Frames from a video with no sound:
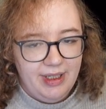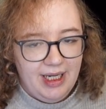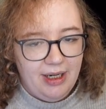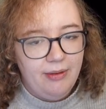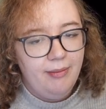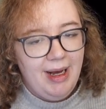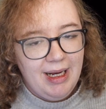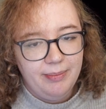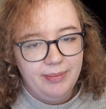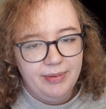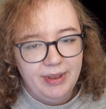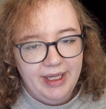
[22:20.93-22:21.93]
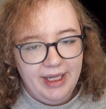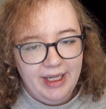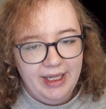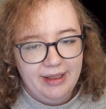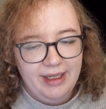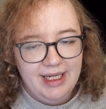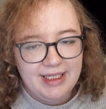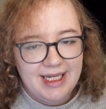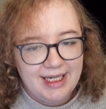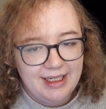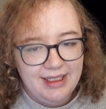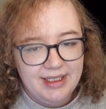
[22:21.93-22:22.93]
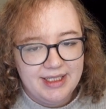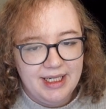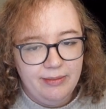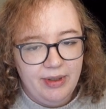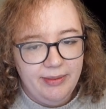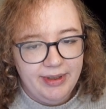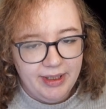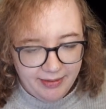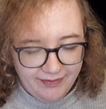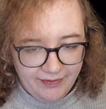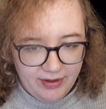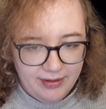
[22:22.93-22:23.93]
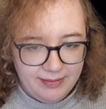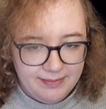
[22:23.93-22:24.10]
our map, exactly the same way we did before.